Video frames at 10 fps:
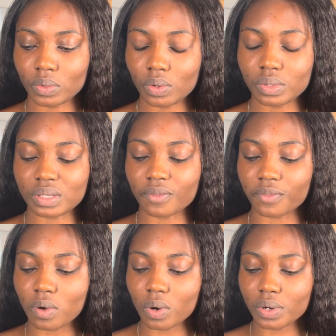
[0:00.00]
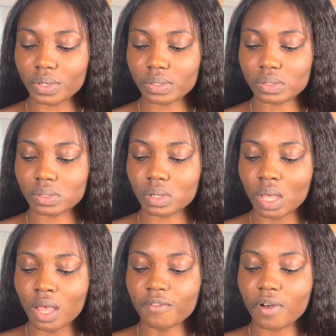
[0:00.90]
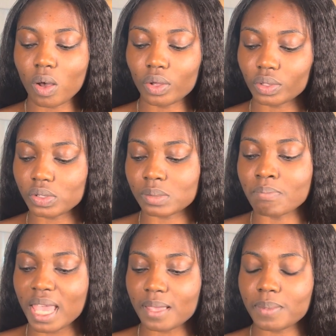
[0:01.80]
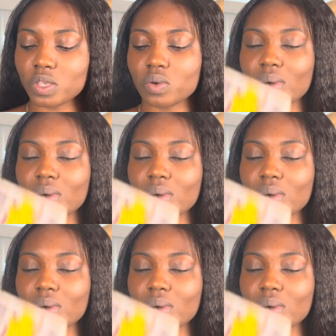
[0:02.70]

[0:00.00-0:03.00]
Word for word: a divorce for others, maybe you